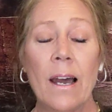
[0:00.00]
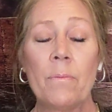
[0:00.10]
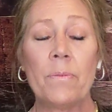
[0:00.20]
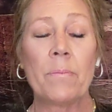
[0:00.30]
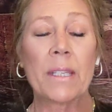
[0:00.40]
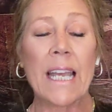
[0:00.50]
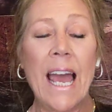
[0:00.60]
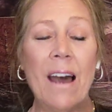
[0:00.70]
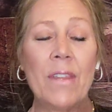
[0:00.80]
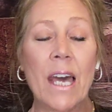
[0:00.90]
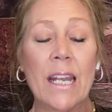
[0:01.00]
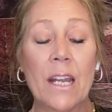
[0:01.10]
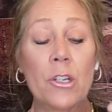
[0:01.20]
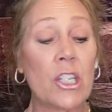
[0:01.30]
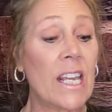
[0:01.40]
Um, but they have that
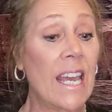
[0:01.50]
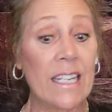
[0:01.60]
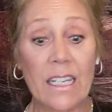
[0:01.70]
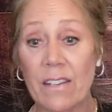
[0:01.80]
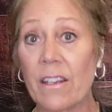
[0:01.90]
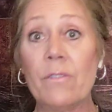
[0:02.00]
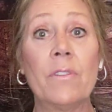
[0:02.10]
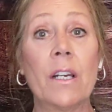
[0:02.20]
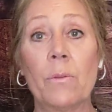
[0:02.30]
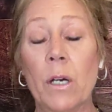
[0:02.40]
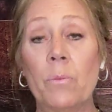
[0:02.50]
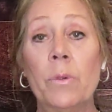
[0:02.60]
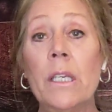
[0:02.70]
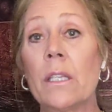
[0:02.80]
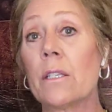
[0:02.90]
energy, and it could very well
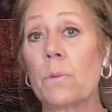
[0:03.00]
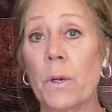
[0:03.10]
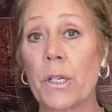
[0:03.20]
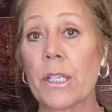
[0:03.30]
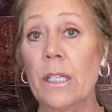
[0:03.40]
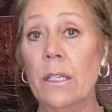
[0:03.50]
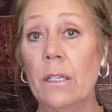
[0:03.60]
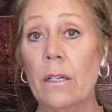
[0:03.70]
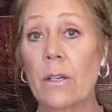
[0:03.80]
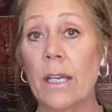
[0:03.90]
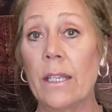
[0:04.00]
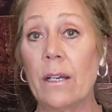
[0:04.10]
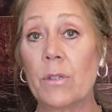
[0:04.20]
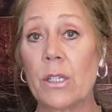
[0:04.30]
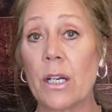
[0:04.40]
be this person, okay,
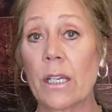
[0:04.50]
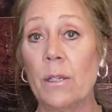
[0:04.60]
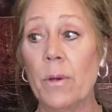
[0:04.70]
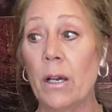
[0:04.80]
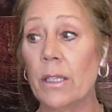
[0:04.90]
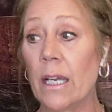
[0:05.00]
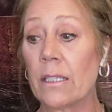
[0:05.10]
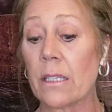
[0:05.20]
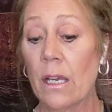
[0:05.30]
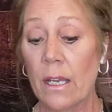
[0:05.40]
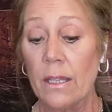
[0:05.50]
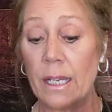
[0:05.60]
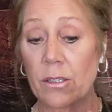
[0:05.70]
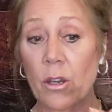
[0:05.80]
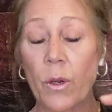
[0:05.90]
that I was talking about, that's,
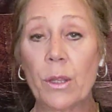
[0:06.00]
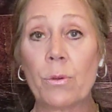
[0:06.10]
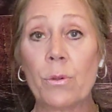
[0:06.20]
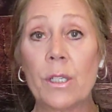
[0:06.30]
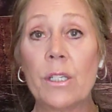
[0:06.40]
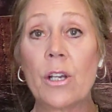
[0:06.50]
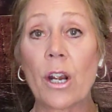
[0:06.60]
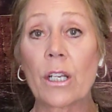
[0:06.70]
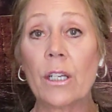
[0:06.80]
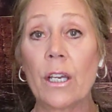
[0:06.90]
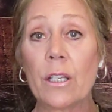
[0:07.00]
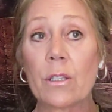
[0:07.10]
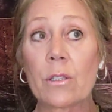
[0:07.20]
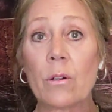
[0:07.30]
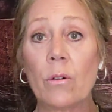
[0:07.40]
that's going through the dark night of
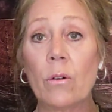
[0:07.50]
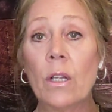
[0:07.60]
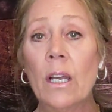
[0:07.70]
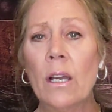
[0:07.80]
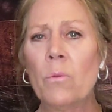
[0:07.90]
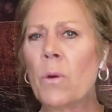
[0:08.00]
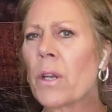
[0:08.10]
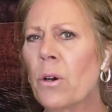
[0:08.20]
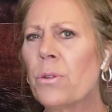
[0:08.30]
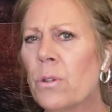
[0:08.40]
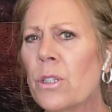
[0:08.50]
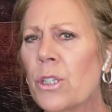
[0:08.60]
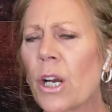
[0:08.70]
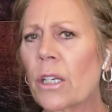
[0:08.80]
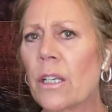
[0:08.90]
the soul. When we go through the
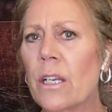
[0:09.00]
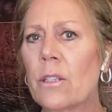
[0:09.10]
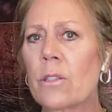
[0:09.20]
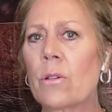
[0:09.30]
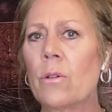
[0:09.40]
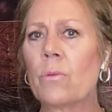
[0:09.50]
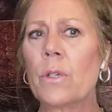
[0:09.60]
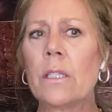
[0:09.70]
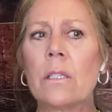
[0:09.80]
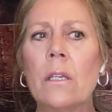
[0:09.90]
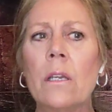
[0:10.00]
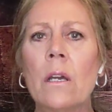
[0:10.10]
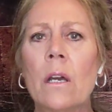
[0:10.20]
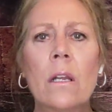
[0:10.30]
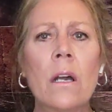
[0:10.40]
dark night of the soul, we see
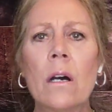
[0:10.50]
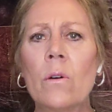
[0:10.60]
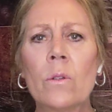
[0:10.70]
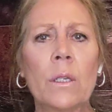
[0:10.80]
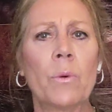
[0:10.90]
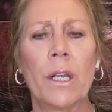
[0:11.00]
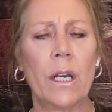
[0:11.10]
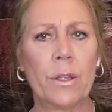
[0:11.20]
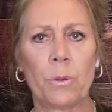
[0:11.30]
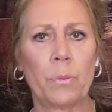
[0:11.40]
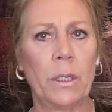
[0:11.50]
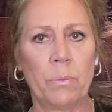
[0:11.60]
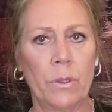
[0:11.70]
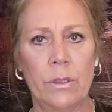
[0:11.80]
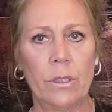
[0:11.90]
not only what other
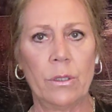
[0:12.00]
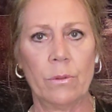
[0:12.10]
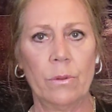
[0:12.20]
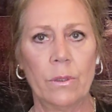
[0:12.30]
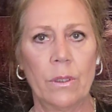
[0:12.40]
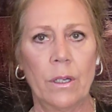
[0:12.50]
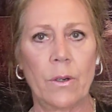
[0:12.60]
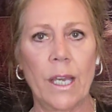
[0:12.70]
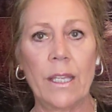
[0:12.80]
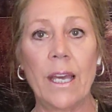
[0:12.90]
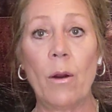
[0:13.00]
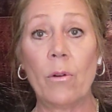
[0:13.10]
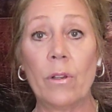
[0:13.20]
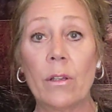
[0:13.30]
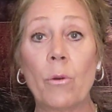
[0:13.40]
people do, okay, that
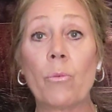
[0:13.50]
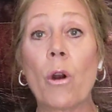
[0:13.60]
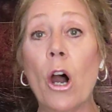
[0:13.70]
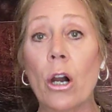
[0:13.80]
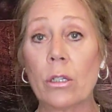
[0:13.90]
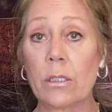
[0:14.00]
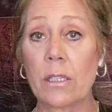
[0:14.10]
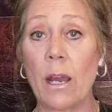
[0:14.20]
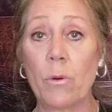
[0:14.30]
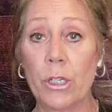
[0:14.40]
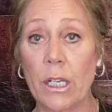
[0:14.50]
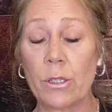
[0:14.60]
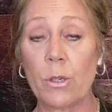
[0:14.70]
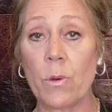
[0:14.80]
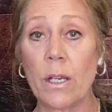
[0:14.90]
the wrongs that were
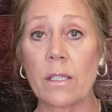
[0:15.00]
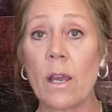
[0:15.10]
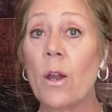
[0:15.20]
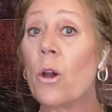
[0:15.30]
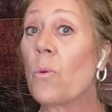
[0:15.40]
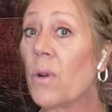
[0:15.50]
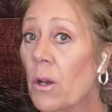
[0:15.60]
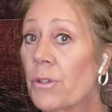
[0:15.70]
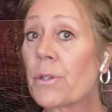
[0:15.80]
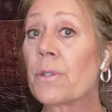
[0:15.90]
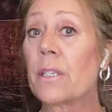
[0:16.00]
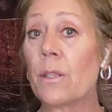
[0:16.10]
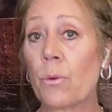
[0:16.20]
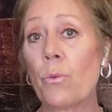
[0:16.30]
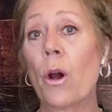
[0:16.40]
done to us, we also see
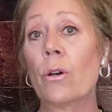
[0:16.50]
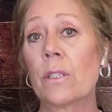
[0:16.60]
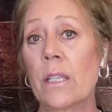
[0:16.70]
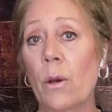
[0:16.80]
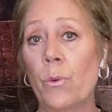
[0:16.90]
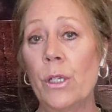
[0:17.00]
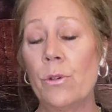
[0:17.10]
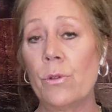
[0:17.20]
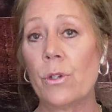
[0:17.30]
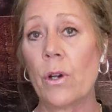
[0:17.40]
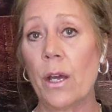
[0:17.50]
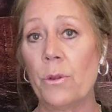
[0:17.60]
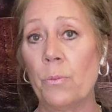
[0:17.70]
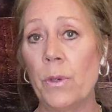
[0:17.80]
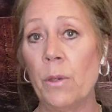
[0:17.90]
the wrongs that we do to
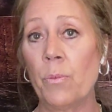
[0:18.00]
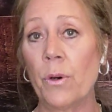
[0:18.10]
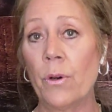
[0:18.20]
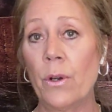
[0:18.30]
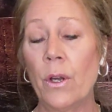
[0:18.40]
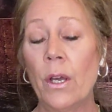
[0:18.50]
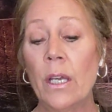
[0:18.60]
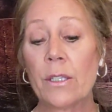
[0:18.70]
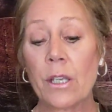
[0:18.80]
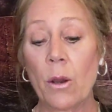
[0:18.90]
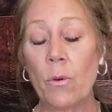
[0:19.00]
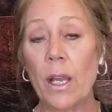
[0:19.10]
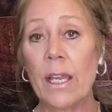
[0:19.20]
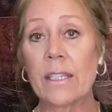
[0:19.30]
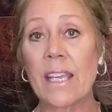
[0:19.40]
other people. So
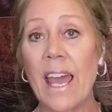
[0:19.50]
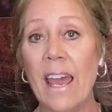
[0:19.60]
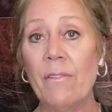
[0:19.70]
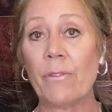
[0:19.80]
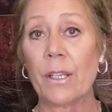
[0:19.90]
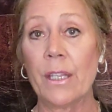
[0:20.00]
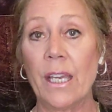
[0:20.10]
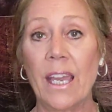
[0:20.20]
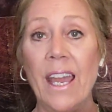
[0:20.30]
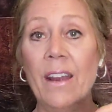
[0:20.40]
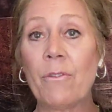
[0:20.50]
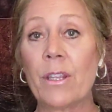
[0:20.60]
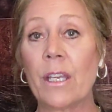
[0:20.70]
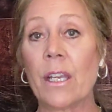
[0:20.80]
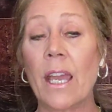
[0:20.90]
it's everything,
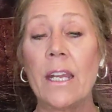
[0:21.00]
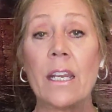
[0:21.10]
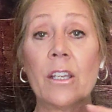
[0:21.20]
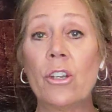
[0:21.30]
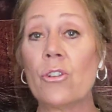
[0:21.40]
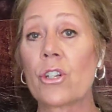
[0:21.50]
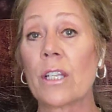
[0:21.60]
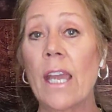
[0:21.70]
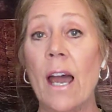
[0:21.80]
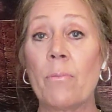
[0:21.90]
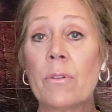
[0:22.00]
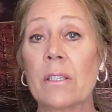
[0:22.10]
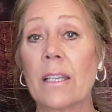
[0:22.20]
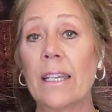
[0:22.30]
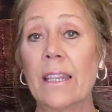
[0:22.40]
everything. And it usually
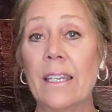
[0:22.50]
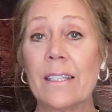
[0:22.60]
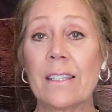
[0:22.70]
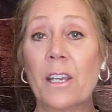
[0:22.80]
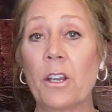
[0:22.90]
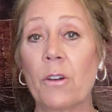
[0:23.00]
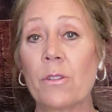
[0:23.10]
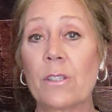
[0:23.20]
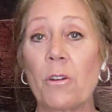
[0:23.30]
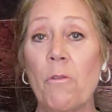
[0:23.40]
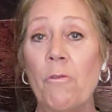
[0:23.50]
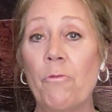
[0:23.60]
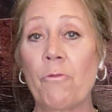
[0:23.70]
happens like this. It goes so